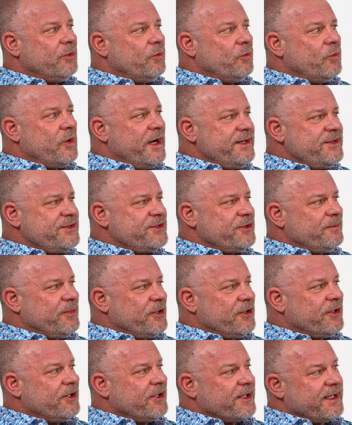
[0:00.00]
why is there
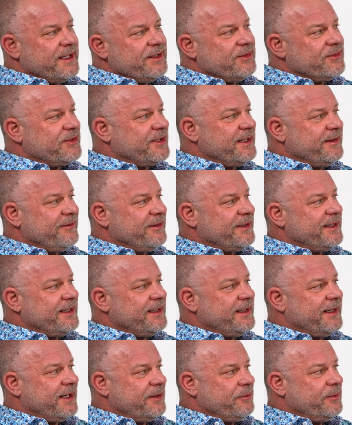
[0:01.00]
Burger Kings and everything?
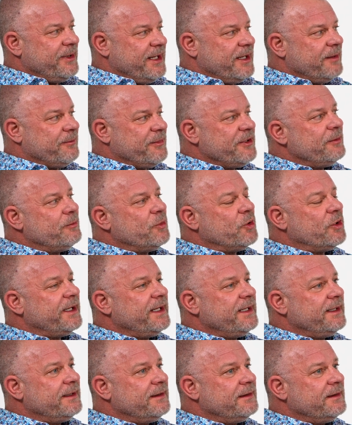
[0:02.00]
Like, I'd wake up in the
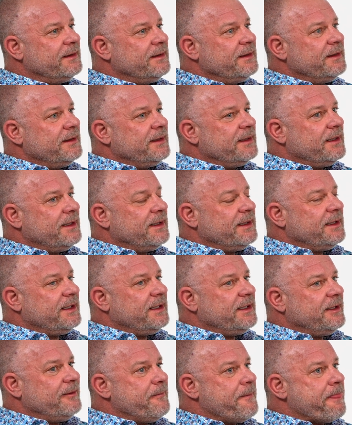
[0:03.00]
morning,
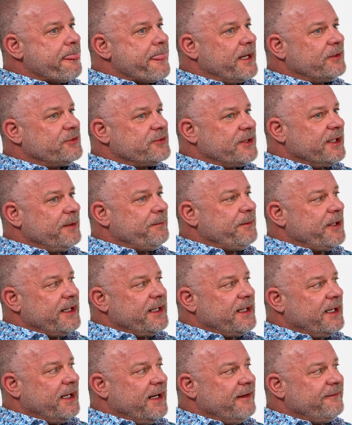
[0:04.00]
I'd drink a pot
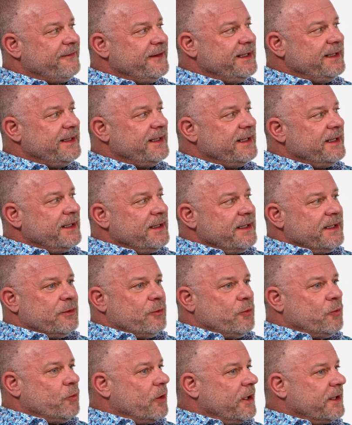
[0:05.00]
of coffee,
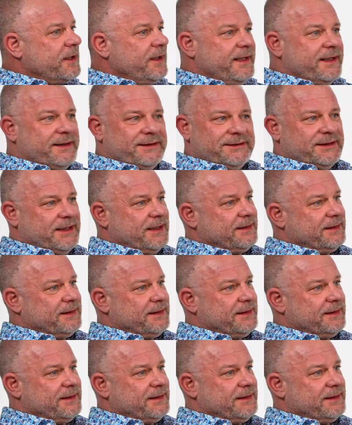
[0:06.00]
work like